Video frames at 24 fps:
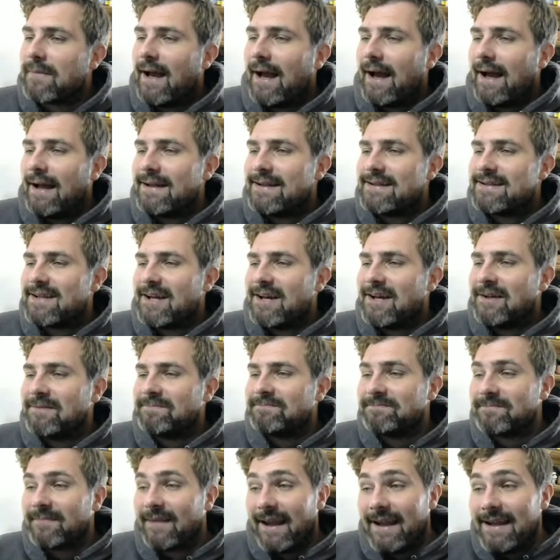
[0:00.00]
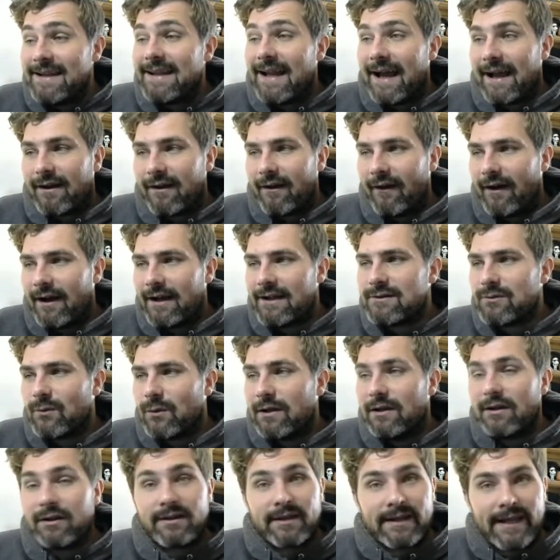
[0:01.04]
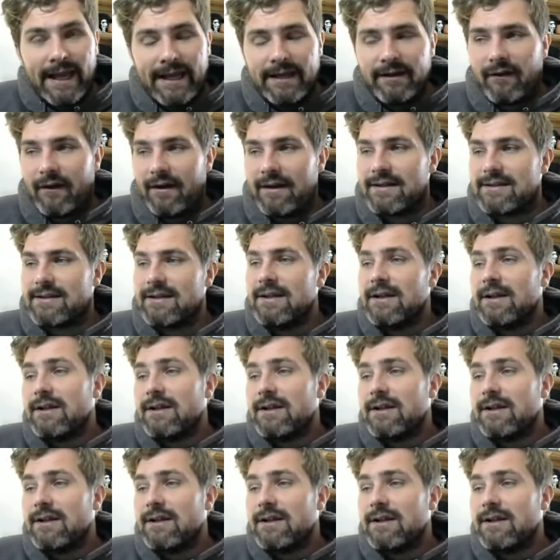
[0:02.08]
And in that guide, we looked at canines.